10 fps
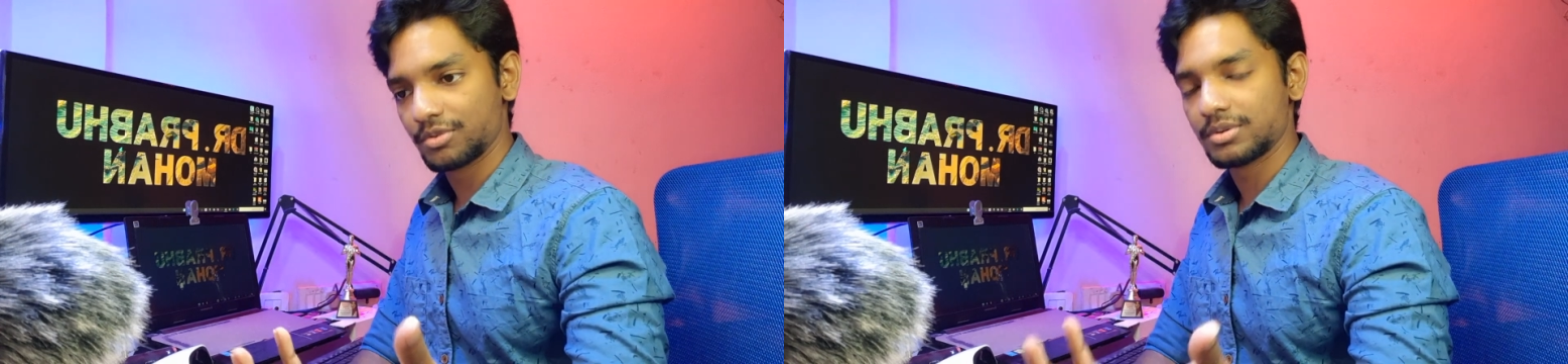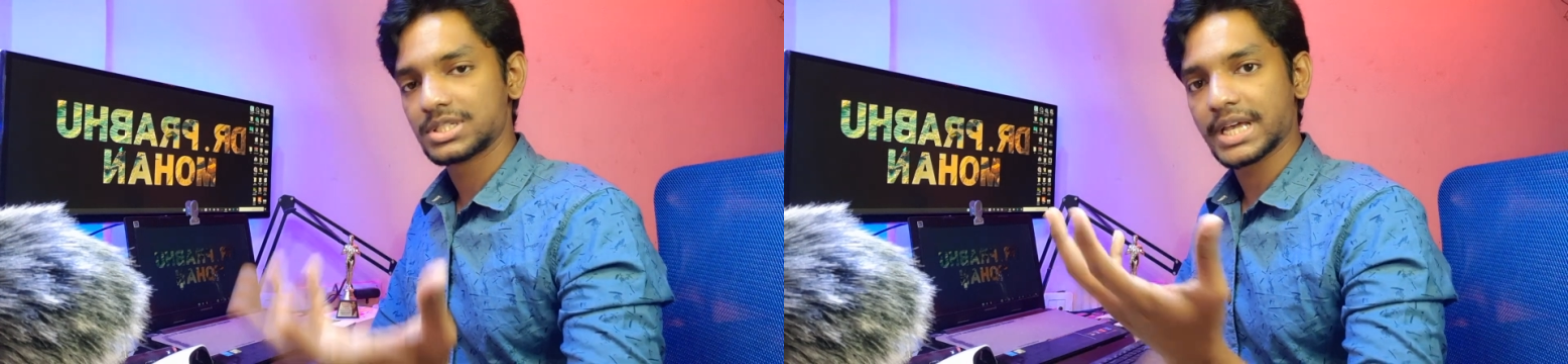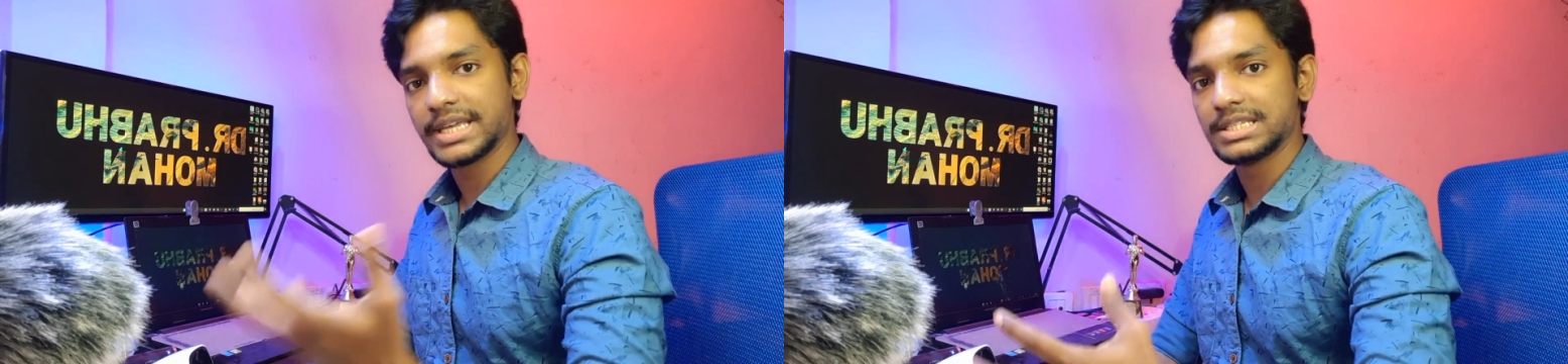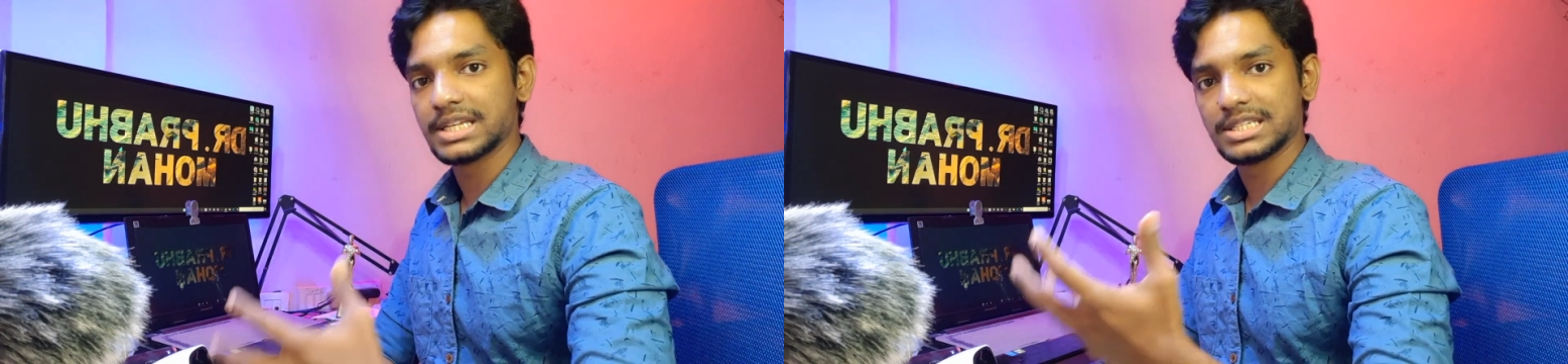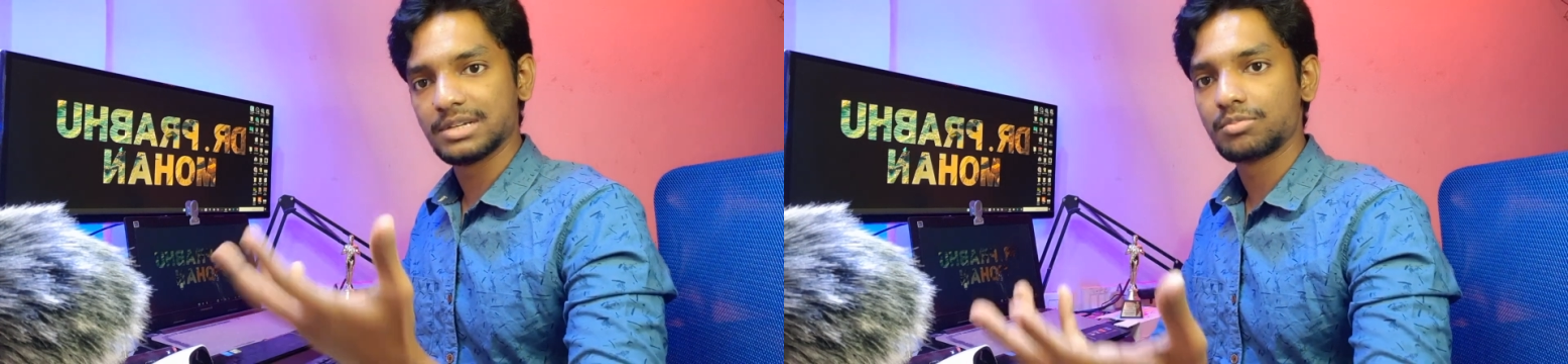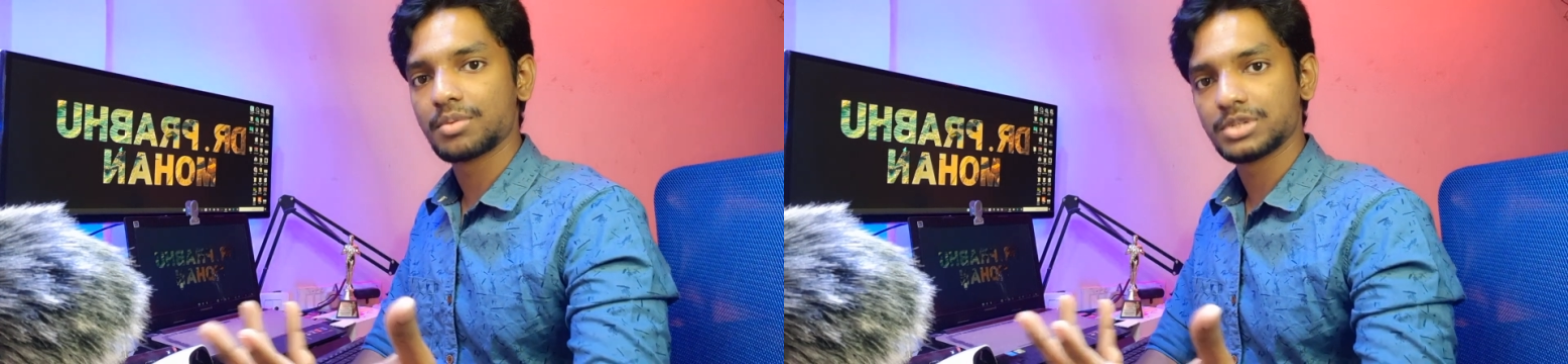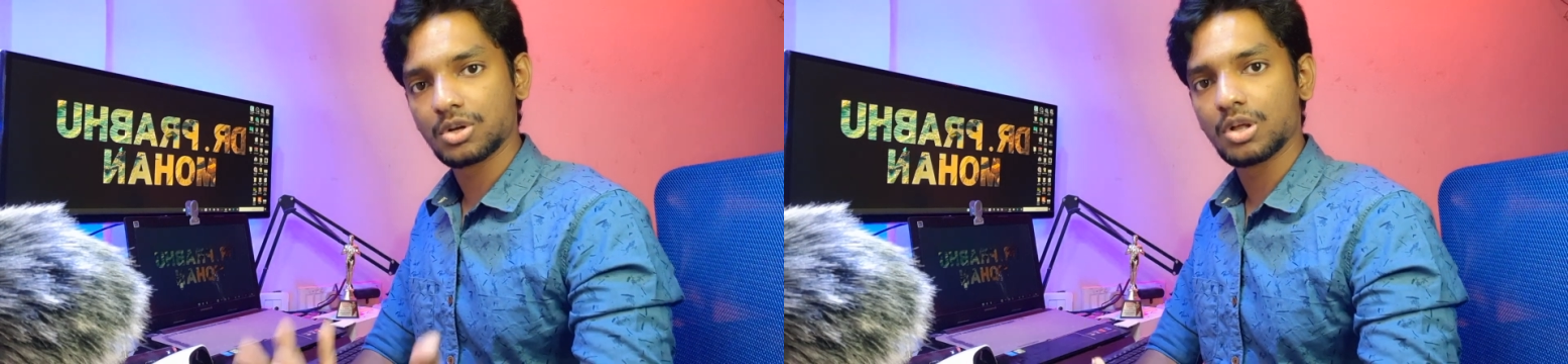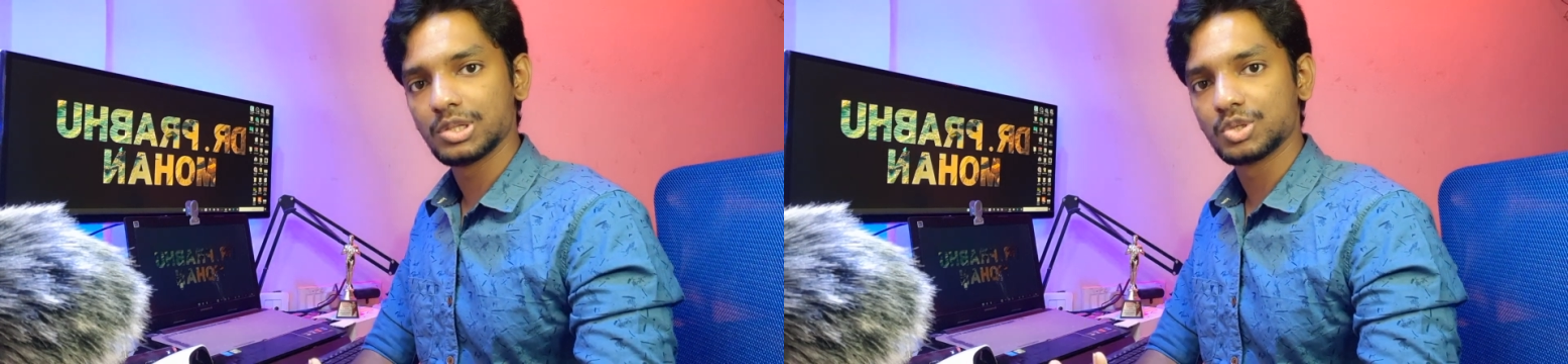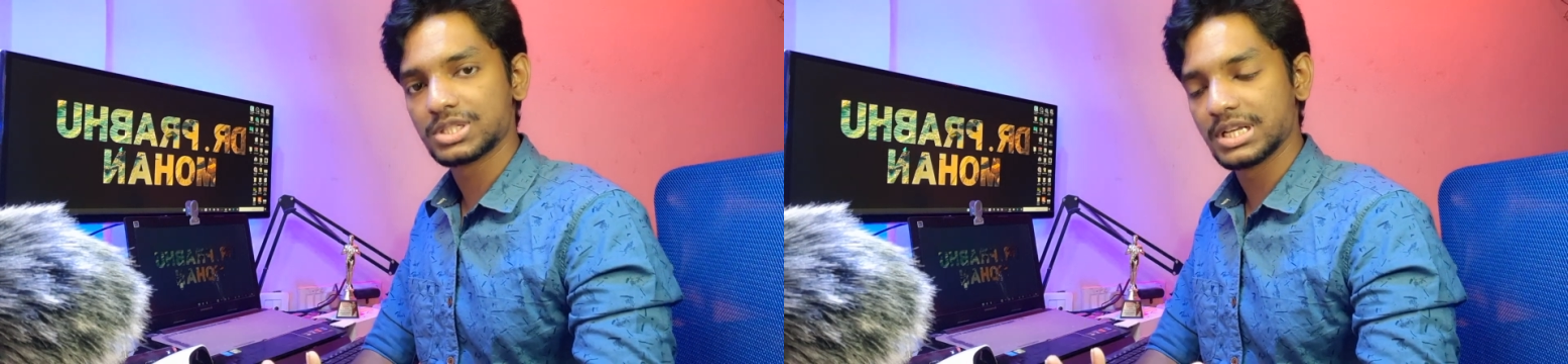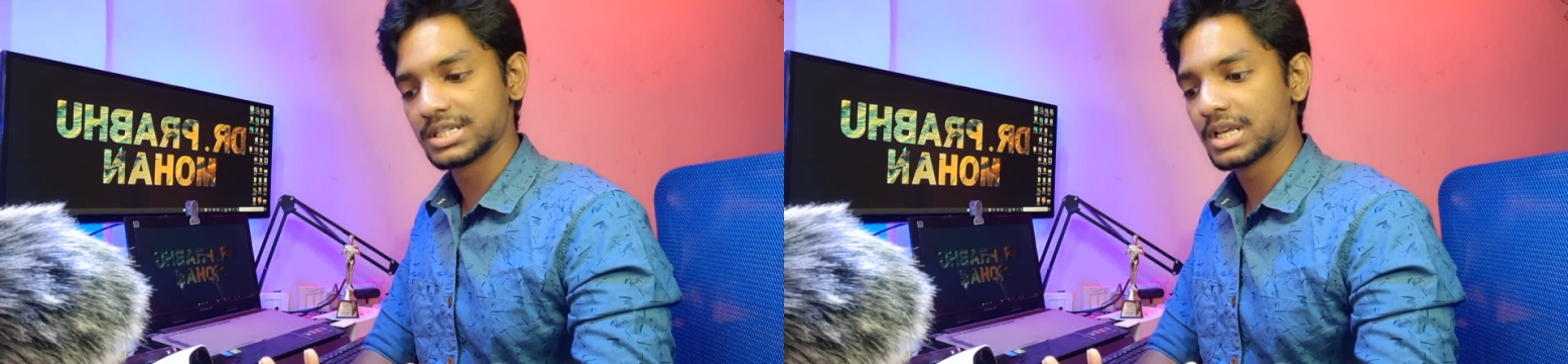signs and symptoms and all those
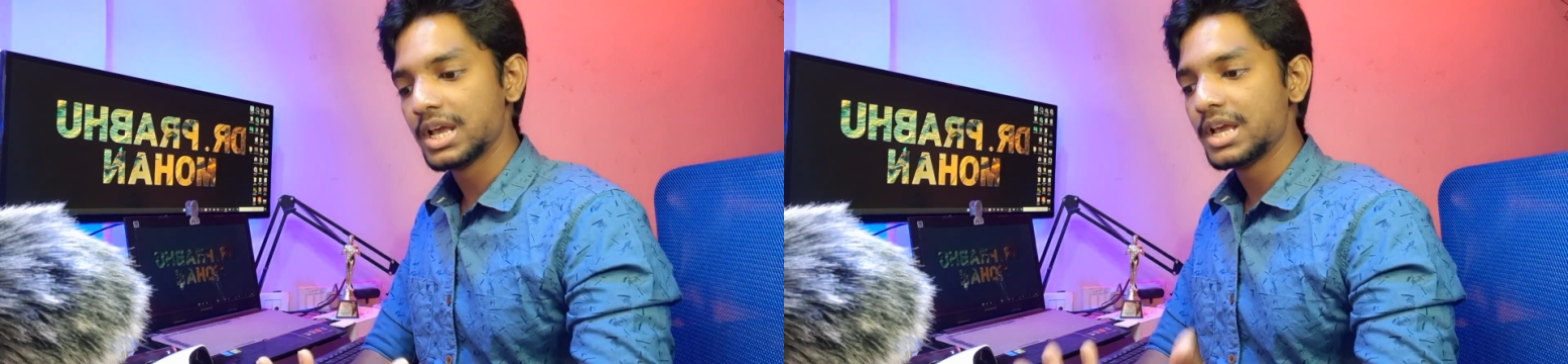things,